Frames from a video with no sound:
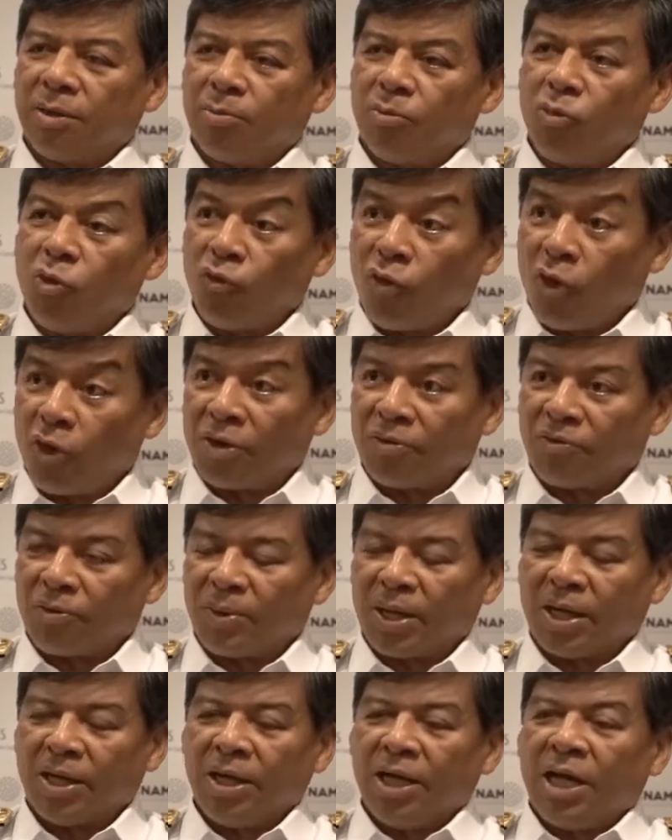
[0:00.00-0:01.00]
move on
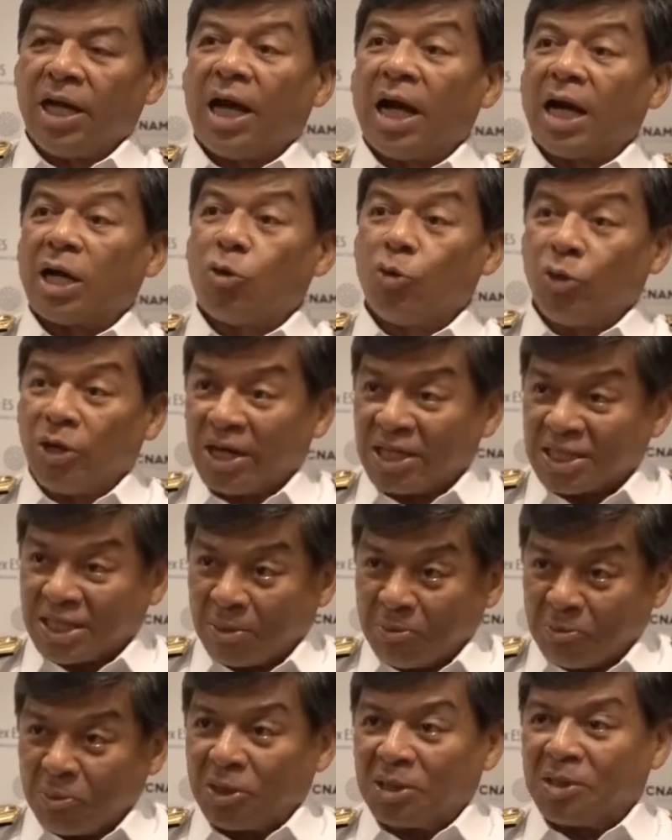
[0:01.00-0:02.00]
from it. A good
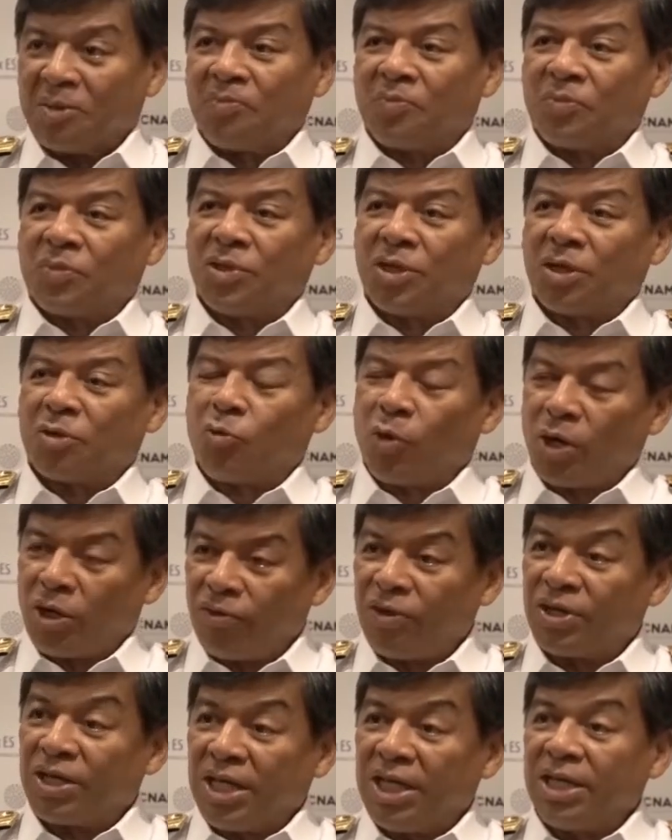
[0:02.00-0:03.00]
example, one
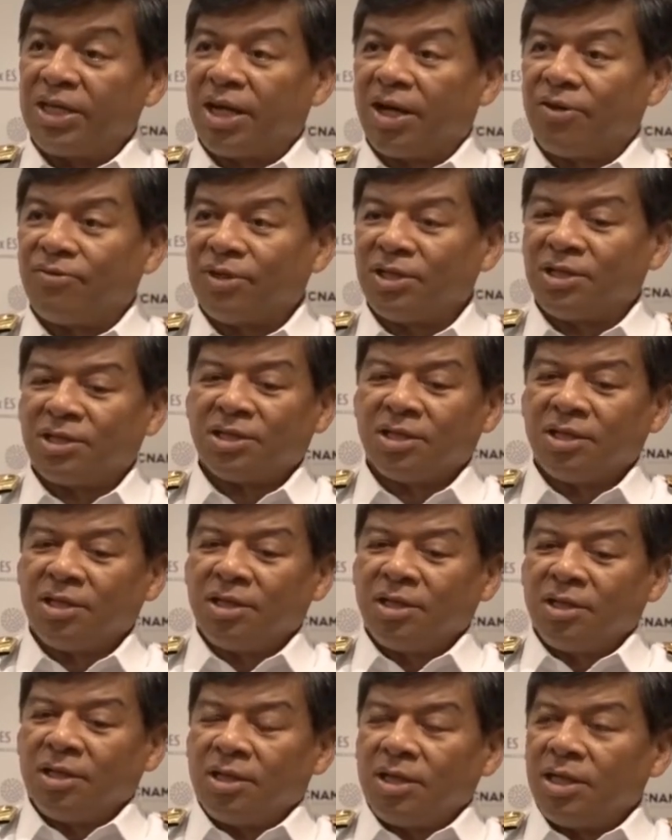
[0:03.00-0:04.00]
of the key drivers
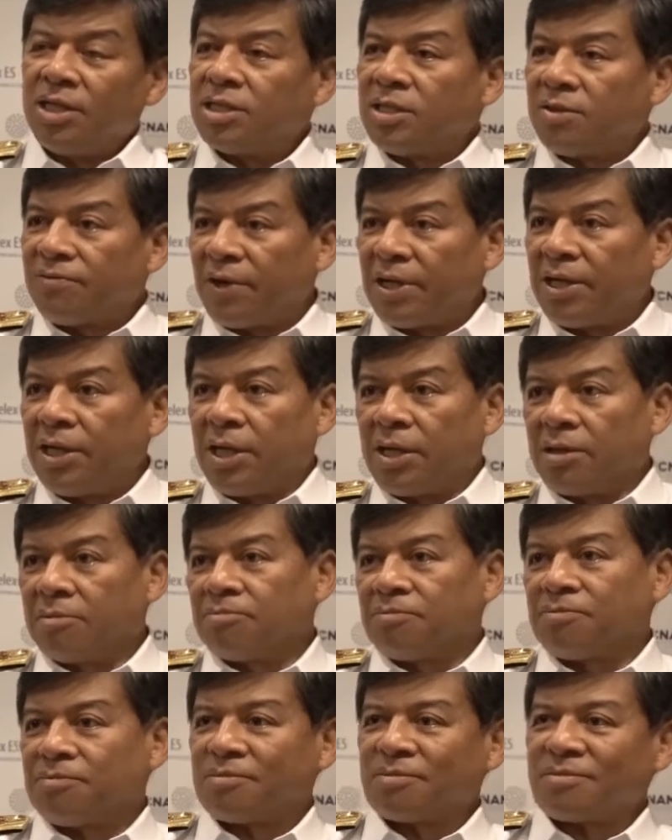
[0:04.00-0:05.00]
is funding,
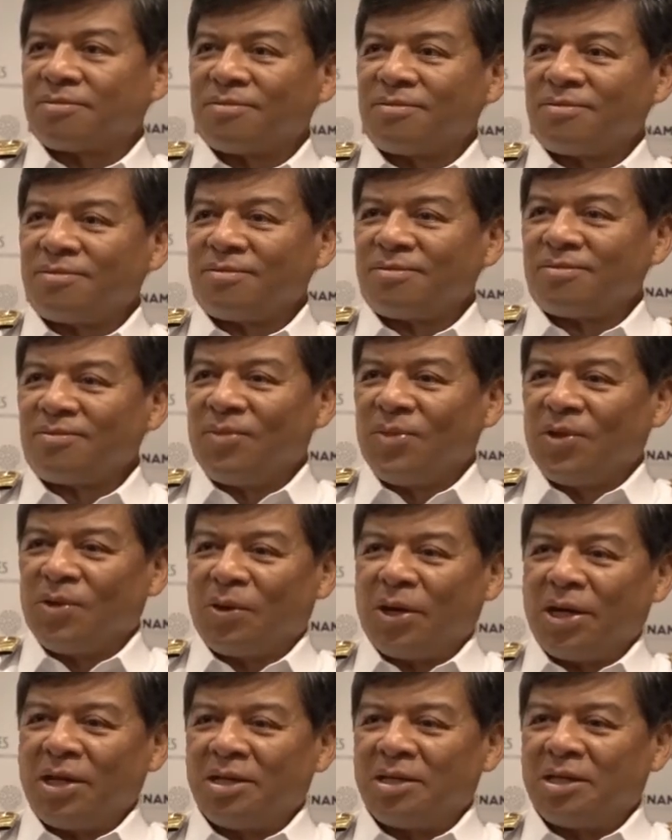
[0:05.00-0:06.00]

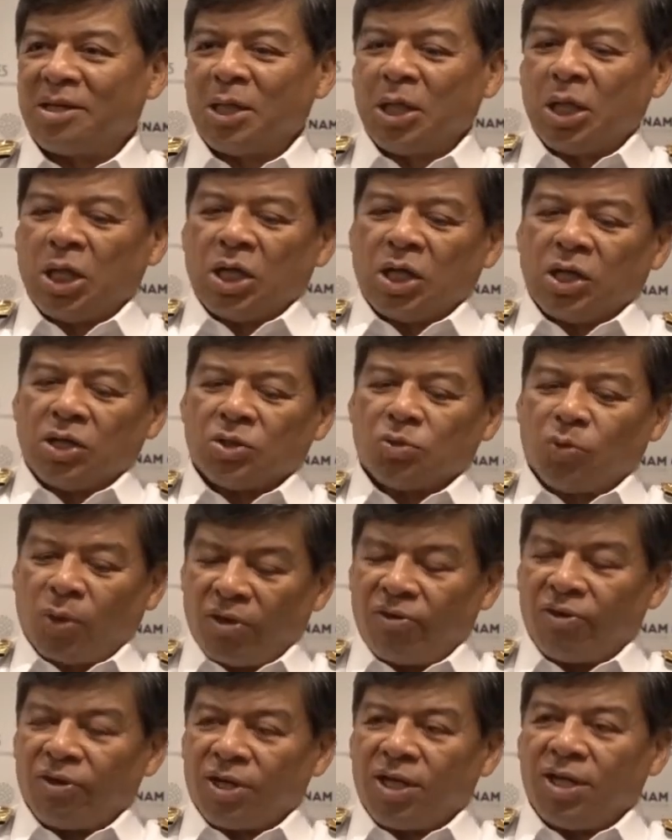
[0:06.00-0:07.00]
right? So
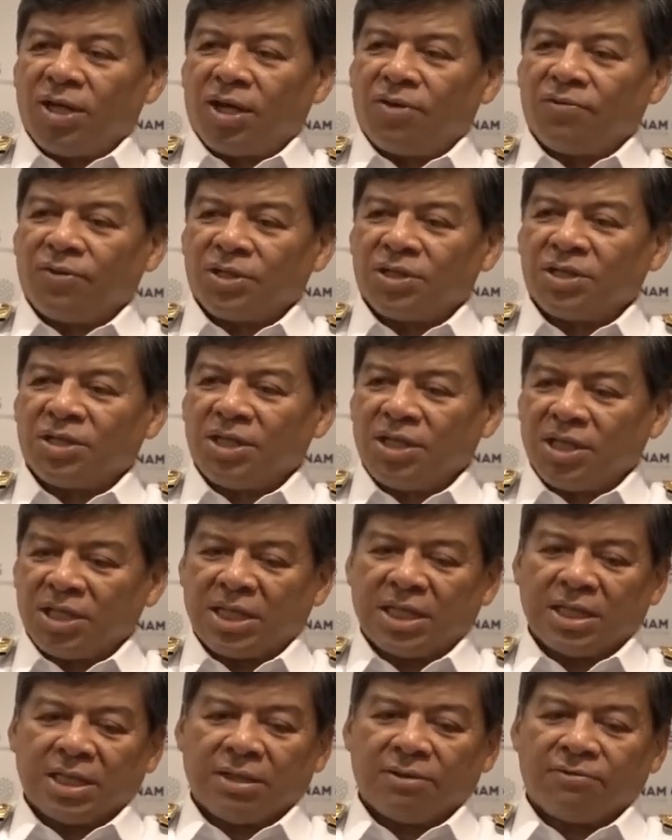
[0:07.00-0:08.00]
one of the key drivers
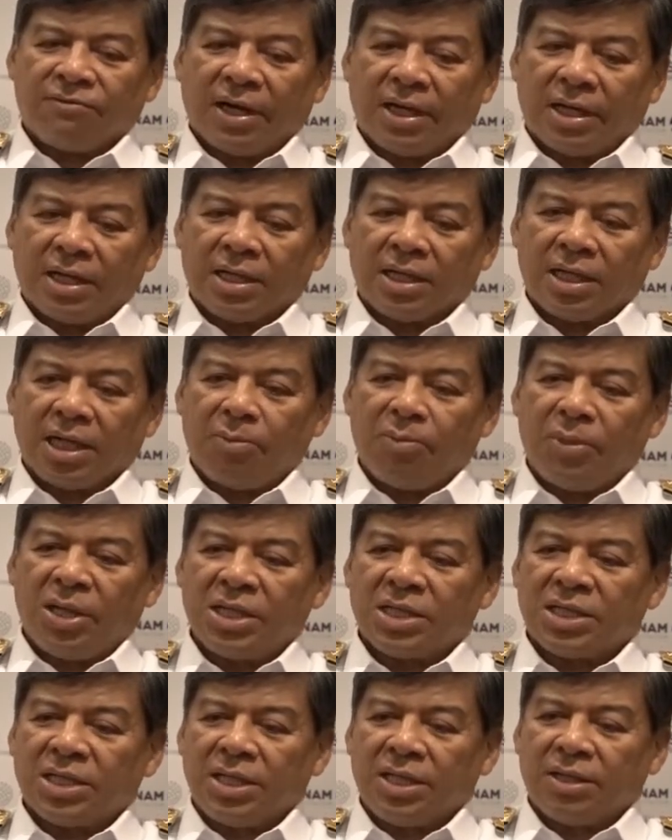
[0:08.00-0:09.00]
is fund. That
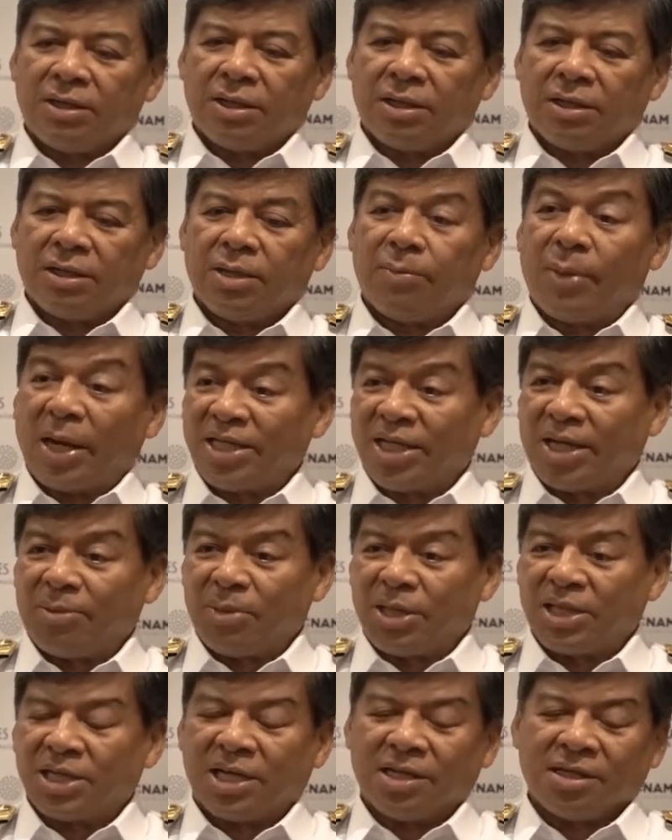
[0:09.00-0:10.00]
means the budget,
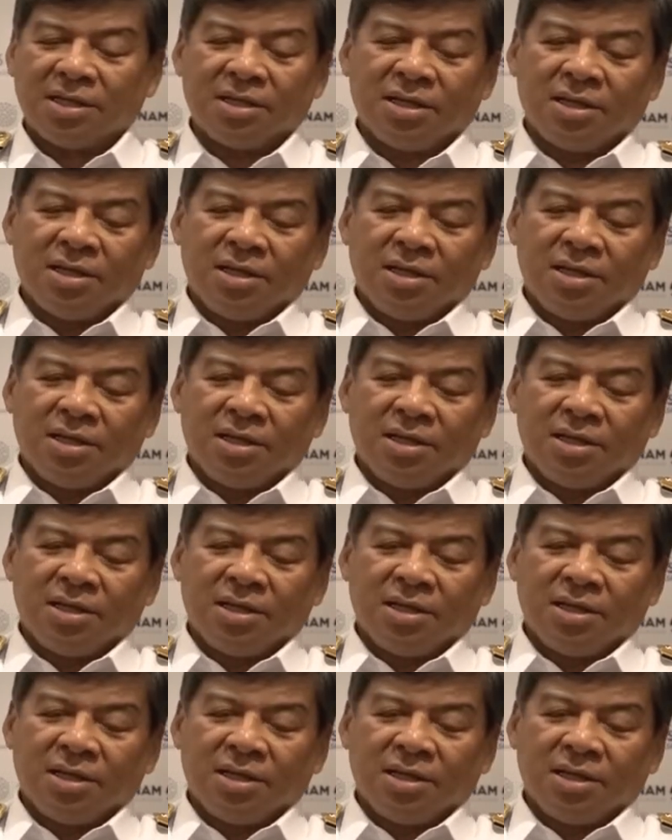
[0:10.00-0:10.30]
basically.